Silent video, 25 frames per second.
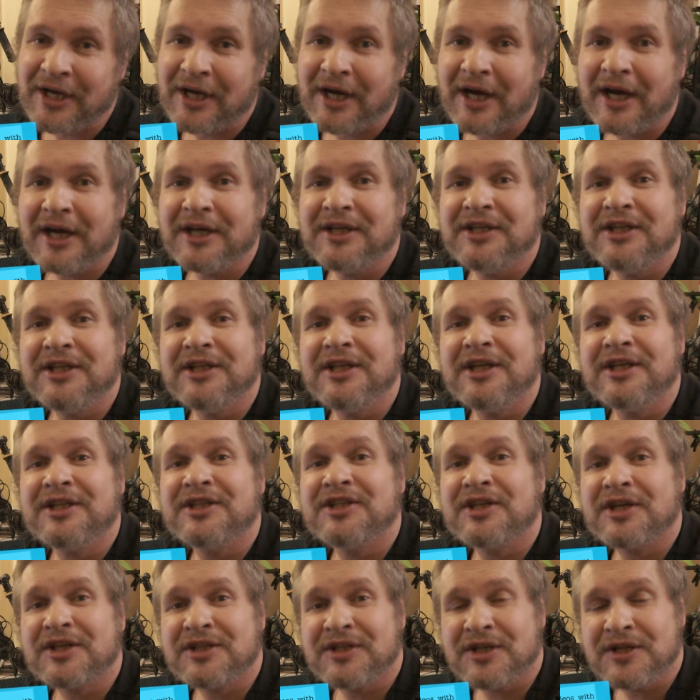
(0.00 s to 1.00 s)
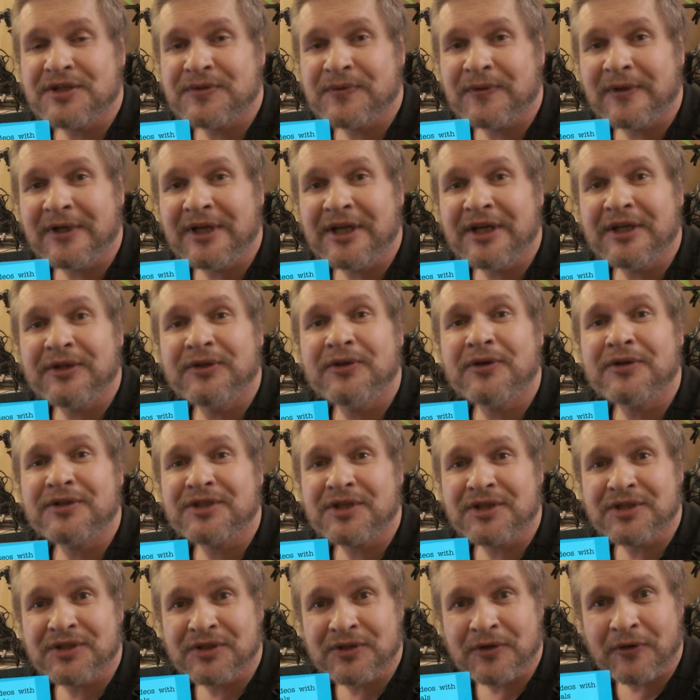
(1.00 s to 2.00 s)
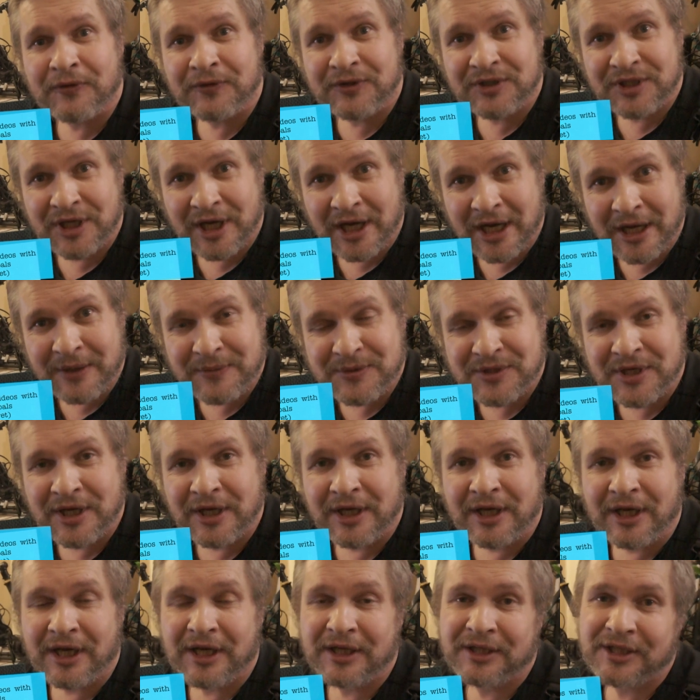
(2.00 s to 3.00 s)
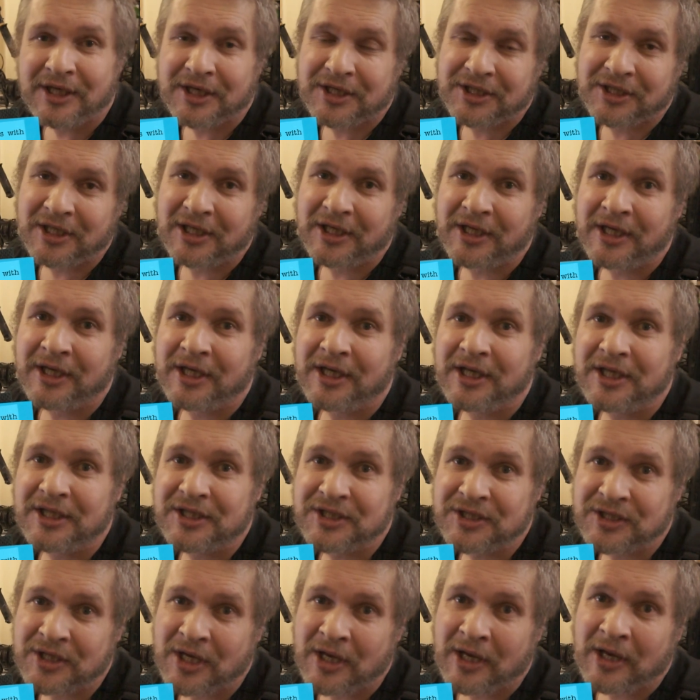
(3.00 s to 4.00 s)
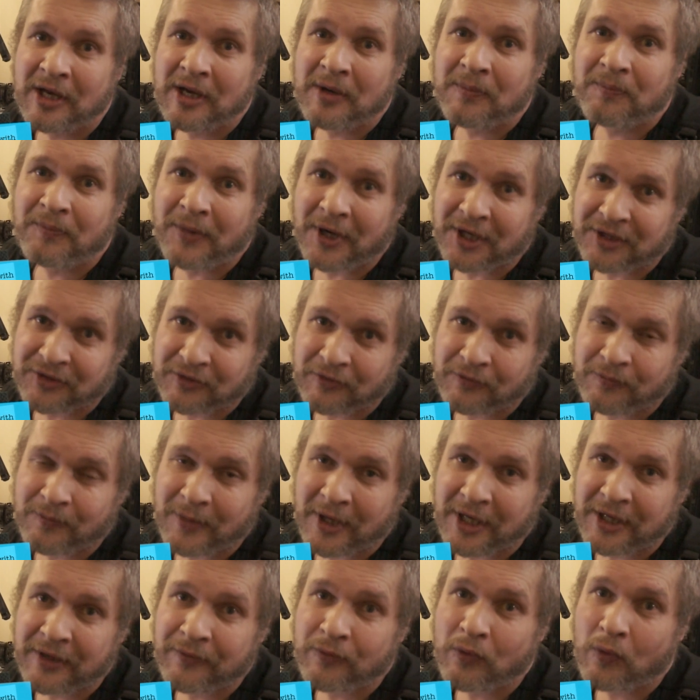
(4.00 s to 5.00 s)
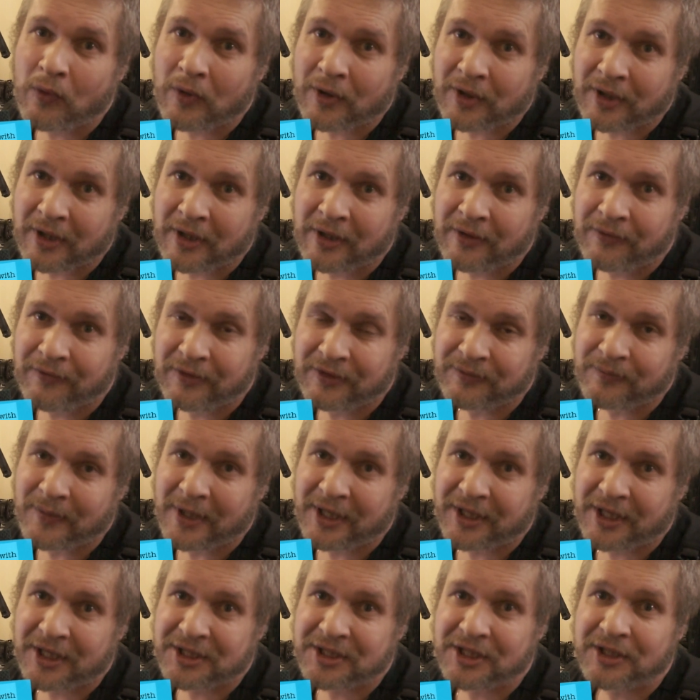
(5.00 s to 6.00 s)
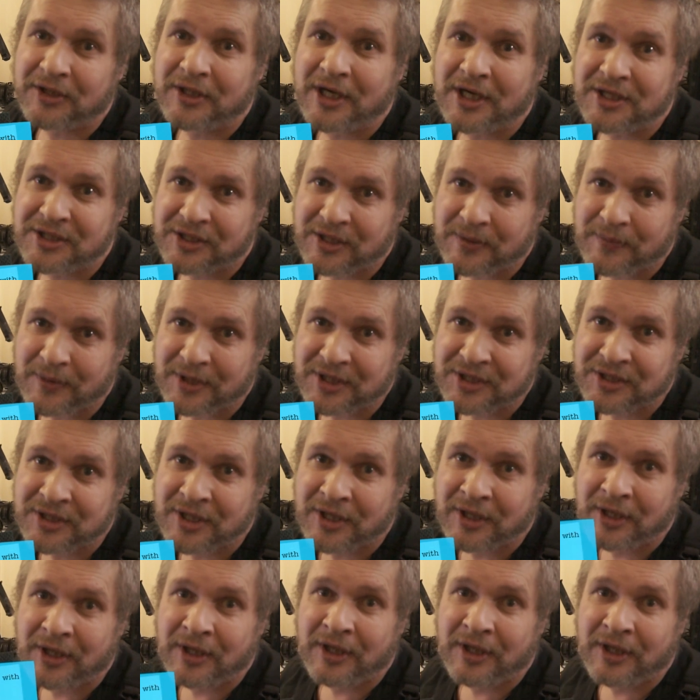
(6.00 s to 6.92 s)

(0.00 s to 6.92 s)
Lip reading: I did it successfully dozens of times, and actually it's part of my work with my Russian customers.